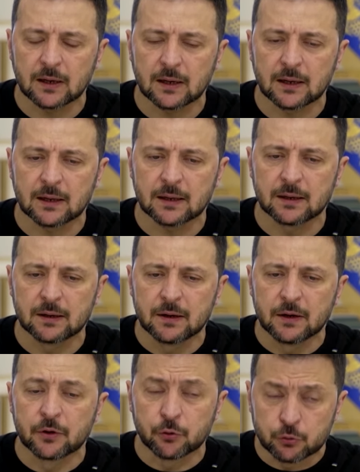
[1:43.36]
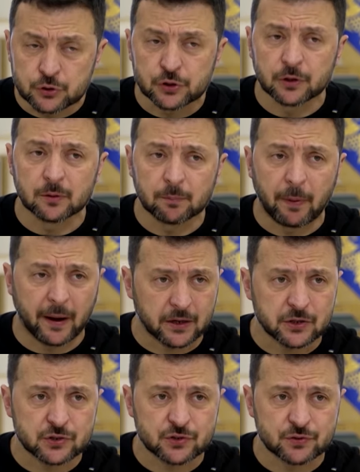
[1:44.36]
uh, crucial
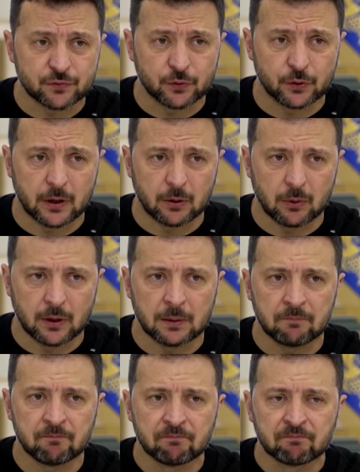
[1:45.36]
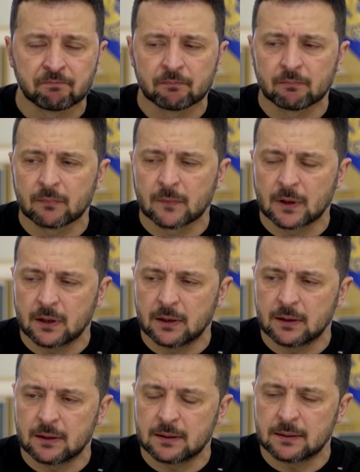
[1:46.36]
package for our
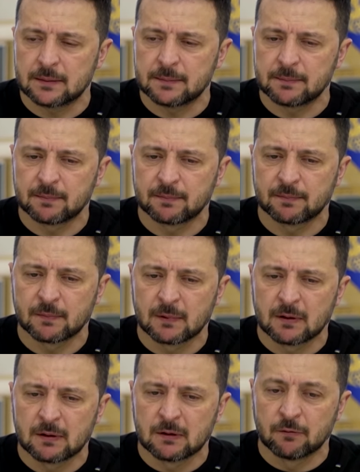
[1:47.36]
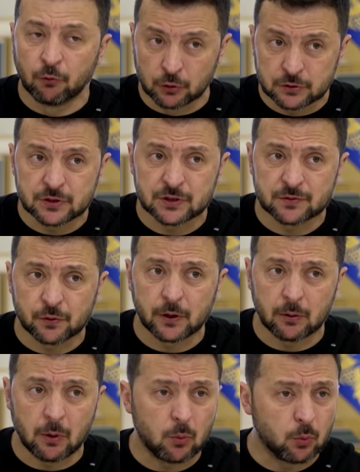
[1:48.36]
uh, forces, for
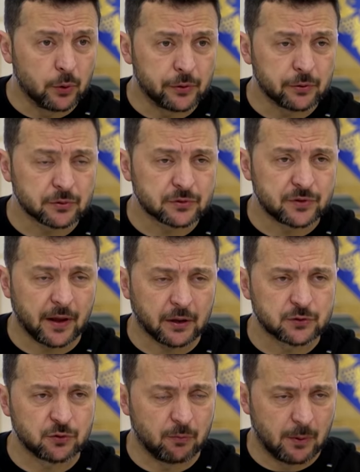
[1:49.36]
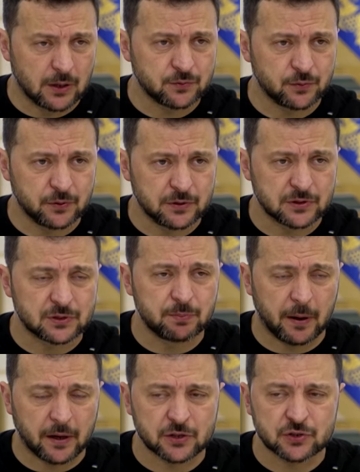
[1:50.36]
our warriors. Thank you so much for this
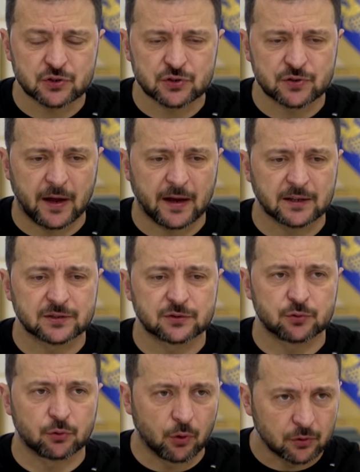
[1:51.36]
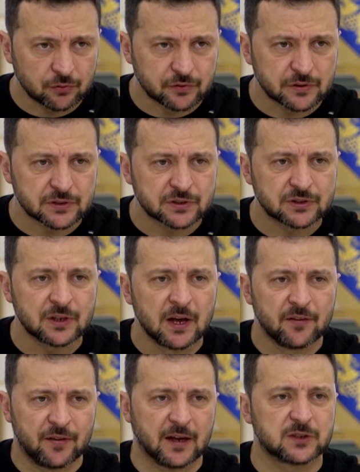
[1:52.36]
package. Thanks to Congress.
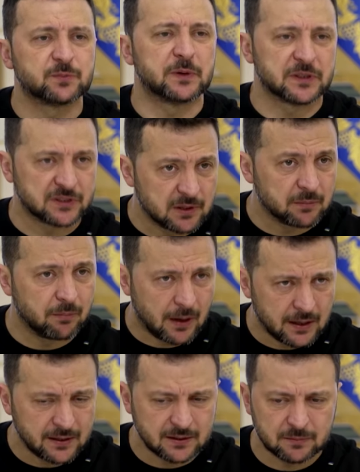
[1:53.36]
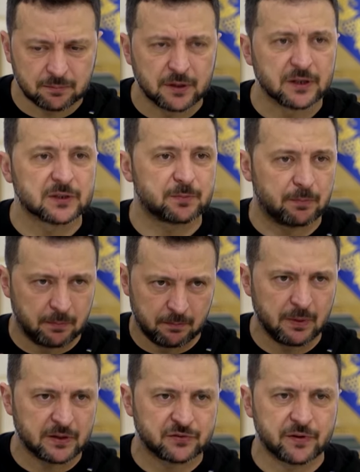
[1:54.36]
Thanks, President Biden. Please,
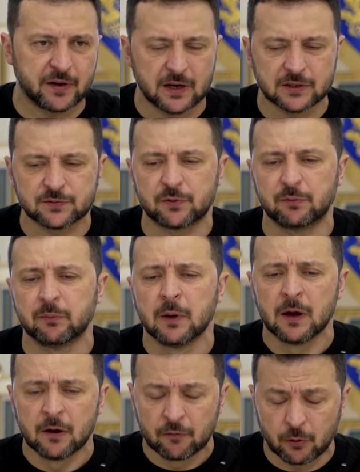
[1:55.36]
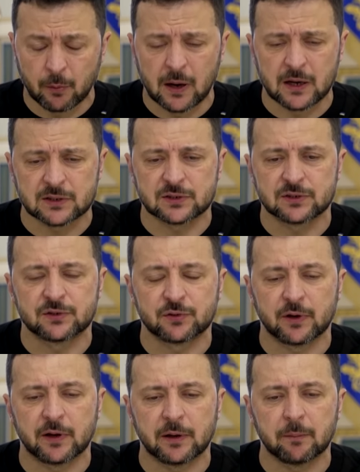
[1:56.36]
best regards from, from us
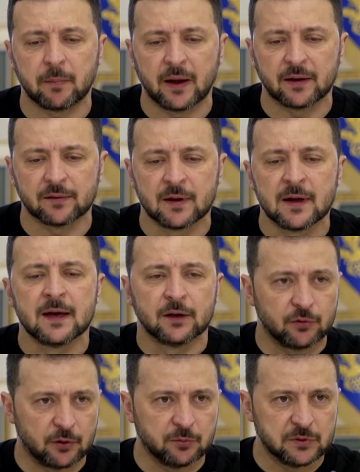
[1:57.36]
to him and to